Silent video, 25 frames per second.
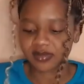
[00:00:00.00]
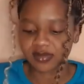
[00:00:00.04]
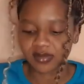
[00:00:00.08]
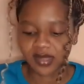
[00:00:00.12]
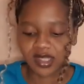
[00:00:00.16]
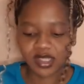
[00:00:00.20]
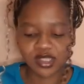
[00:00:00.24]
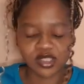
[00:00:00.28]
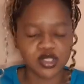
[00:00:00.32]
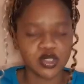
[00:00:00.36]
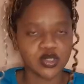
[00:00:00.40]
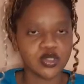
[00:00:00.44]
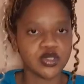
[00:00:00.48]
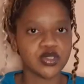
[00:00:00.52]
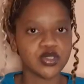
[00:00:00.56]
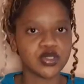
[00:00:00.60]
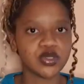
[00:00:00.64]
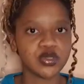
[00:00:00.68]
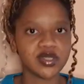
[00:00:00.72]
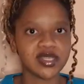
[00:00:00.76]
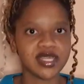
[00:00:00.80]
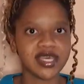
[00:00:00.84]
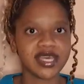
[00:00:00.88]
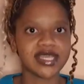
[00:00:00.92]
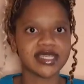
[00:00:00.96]
So you do
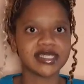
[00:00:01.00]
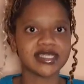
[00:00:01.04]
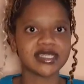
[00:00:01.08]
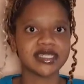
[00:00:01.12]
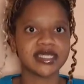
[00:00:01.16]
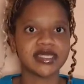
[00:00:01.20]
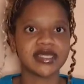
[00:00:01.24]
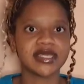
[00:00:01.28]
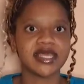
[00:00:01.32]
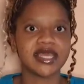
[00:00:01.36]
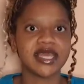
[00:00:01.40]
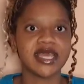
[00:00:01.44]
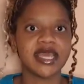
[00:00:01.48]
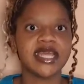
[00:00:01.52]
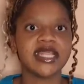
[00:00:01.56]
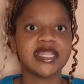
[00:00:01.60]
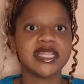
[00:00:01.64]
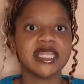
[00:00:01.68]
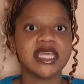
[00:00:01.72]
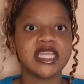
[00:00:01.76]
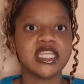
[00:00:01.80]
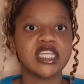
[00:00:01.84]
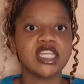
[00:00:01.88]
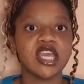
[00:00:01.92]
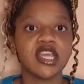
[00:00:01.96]
that, and
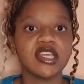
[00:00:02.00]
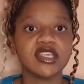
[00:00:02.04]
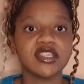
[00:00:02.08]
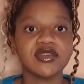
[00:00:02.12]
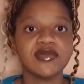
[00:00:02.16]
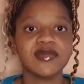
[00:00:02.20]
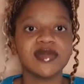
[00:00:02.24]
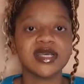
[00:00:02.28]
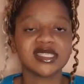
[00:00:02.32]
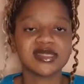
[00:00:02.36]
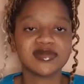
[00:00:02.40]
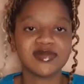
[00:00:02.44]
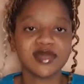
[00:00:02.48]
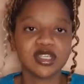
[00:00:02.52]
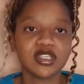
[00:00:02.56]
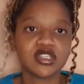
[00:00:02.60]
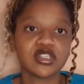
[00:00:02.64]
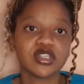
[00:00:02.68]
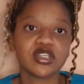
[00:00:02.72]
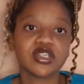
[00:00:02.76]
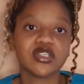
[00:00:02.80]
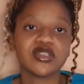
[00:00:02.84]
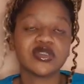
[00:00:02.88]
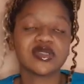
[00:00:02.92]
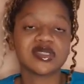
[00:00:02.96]
then you must make sure
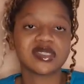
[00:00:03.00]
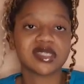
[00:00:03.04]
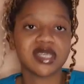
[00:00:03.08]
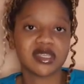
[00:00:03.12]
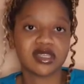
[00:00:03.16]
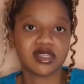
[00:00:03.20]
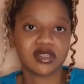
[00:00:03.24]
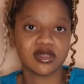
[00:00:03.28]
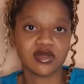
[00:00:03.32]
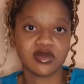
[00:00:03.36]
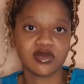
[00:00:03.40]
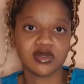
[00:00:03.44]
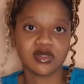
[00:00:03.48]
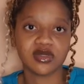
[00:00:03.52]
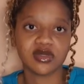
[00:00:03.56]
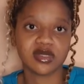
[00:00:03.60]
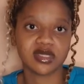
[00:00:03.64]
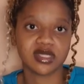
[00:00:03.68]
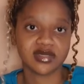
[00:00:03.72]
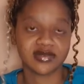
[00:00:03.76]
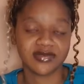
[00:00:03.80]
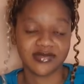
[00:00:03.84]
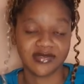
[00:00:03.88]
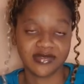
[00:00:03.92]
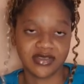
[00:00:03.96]
you study those ones
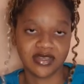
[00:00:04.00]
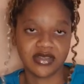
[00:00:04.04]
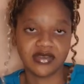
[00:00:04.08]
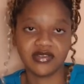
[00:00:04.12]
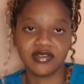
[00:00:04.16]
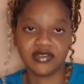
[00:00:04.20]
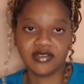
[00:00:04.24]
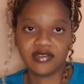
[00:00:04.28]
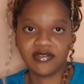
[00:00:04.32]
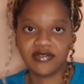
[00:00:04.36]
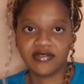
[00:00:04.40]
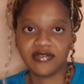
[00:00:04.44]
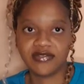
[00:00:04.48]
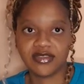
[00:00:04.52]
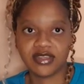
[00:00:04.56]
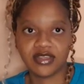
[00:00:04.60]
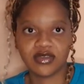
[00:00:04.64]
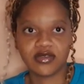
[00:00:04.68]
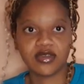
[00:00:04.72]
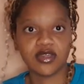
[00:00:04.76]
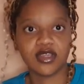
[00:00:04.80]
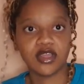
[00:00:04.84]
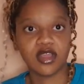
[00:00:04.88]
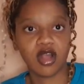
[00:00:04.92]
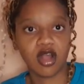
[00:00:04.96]
very,
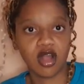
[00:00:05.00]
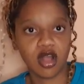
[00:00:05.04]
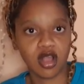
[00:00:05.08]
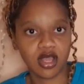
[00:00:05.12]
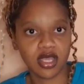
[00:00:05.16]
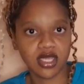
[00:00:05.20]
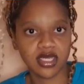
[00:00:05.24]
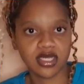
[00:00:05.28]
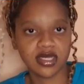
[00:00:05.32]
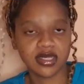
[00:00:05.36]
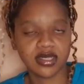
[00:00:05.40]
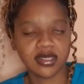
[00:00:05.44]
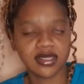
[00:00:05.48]
very hard.